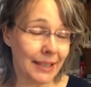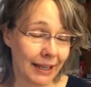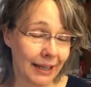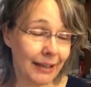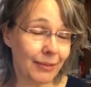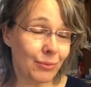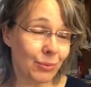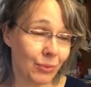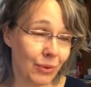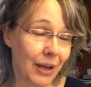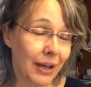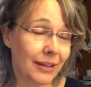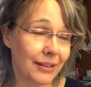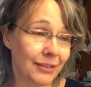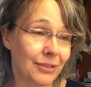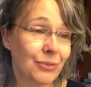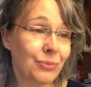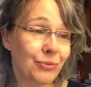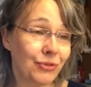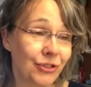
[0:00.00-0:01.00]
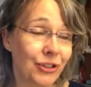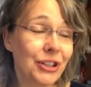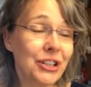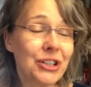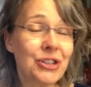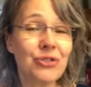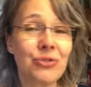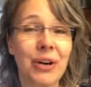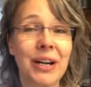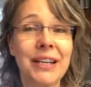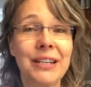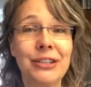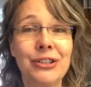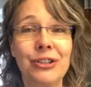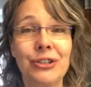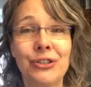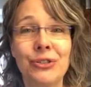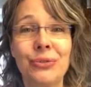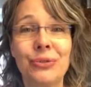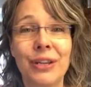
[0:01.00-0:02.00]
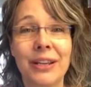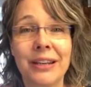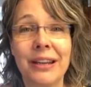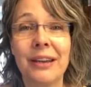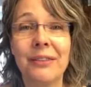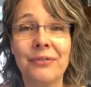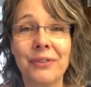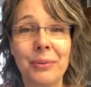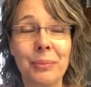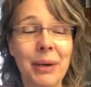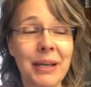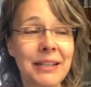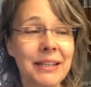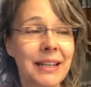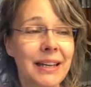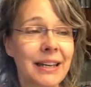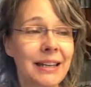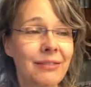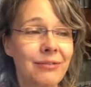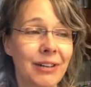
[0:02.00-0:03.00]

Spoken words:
I really try to do that every Monday.